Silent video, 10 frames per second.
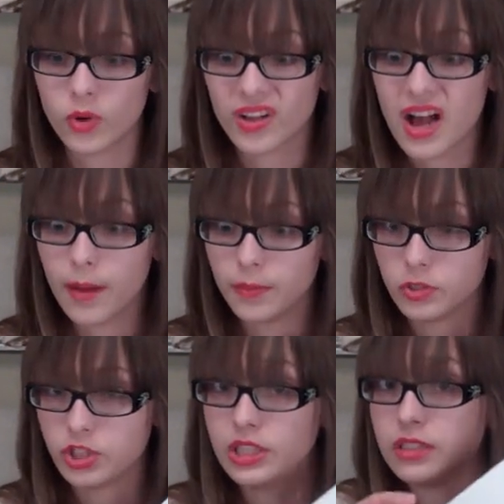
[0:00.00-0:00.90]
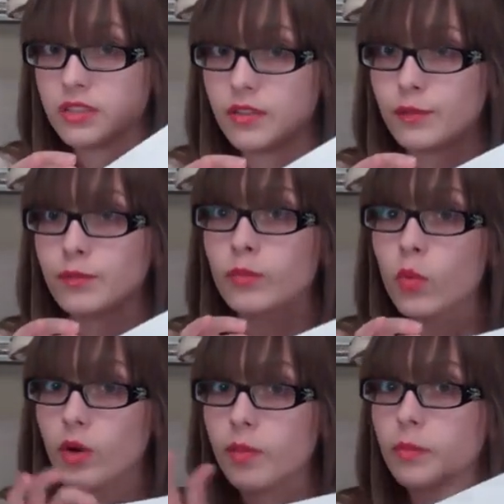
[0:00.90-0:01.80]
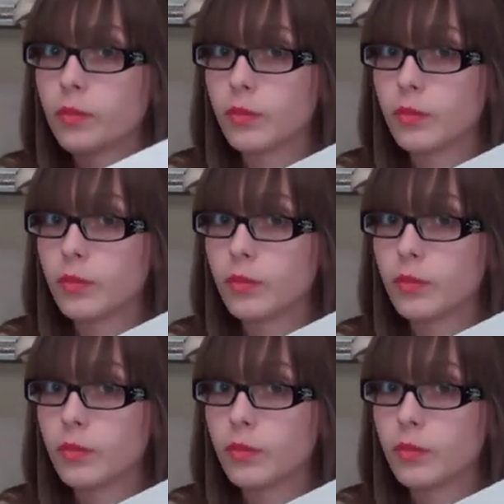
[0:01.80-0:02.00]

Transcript: or a couple sheets of more